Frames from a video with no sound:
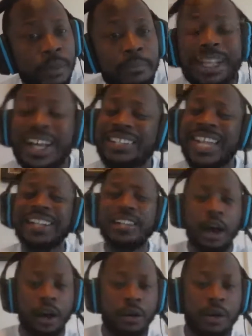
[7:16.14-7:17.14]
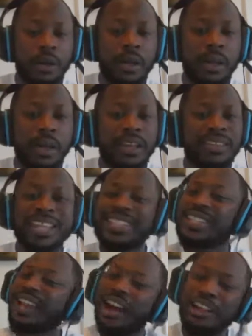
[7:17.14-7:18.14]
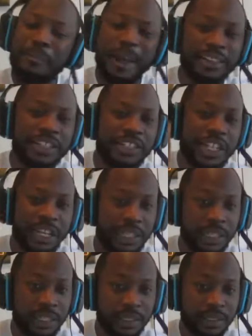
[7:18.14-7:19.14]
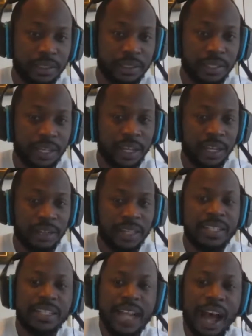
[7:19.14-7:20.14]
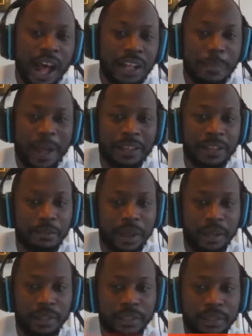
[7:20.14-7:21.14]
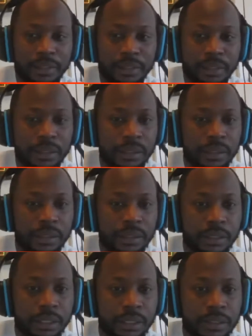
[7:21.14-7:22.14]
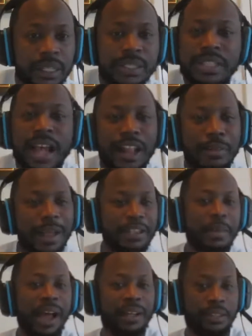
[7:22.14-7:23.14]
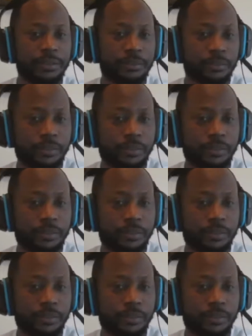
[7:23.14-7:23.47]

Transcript: because they know this is all about the cheese. This is all about the money. This is all about the money.